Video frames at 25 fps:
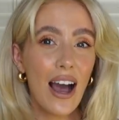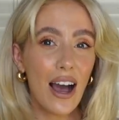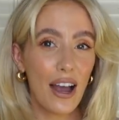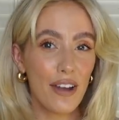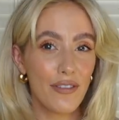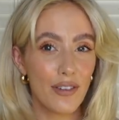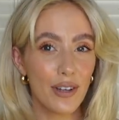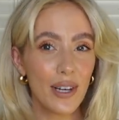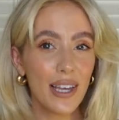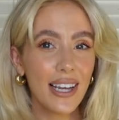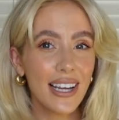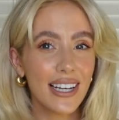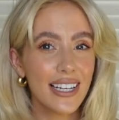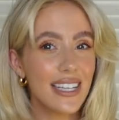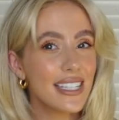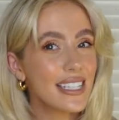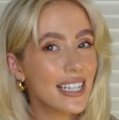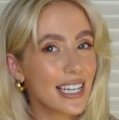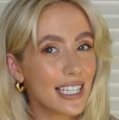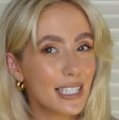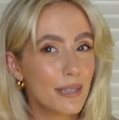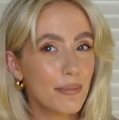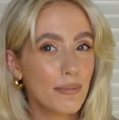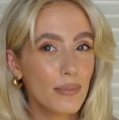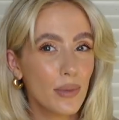I feel like I need to
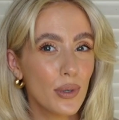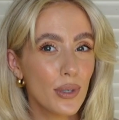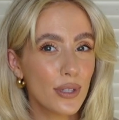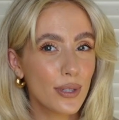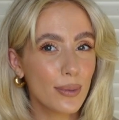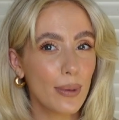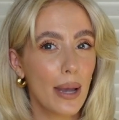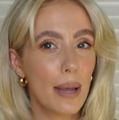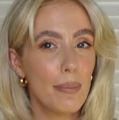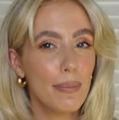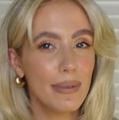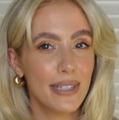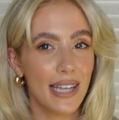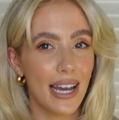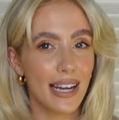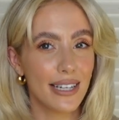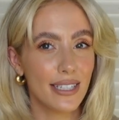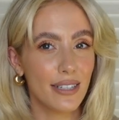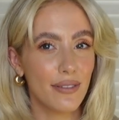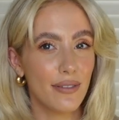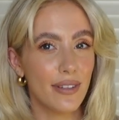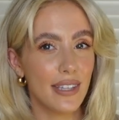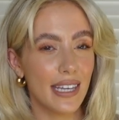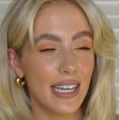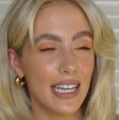get some more suede
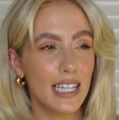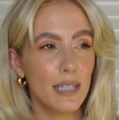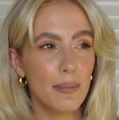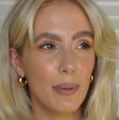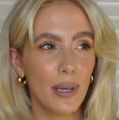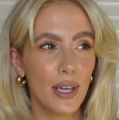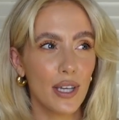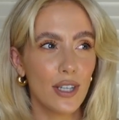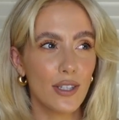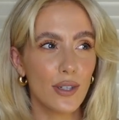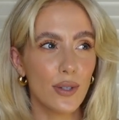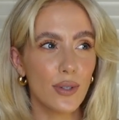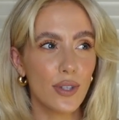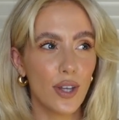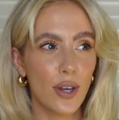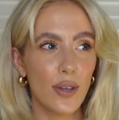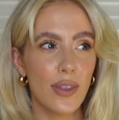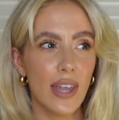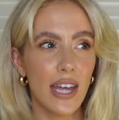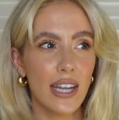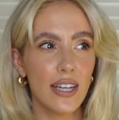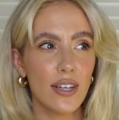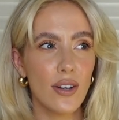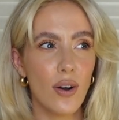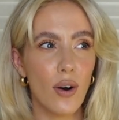protector for these, because although
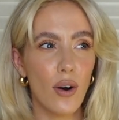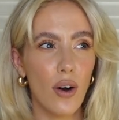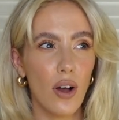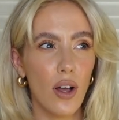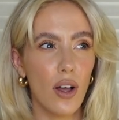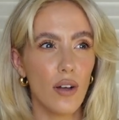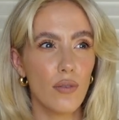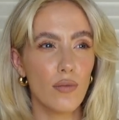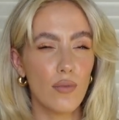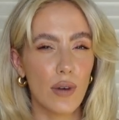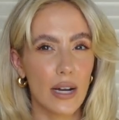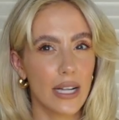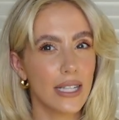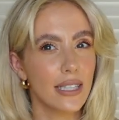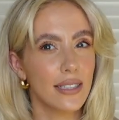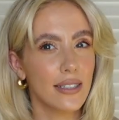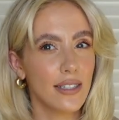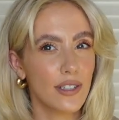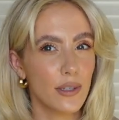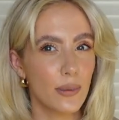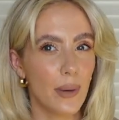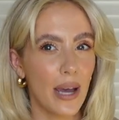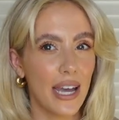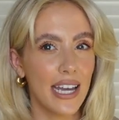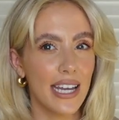they're not real
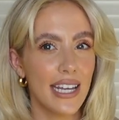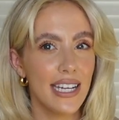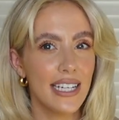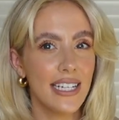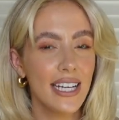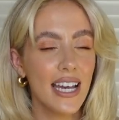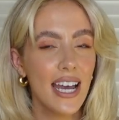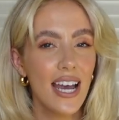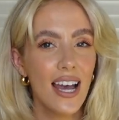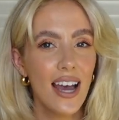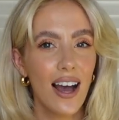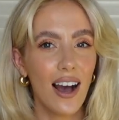suede,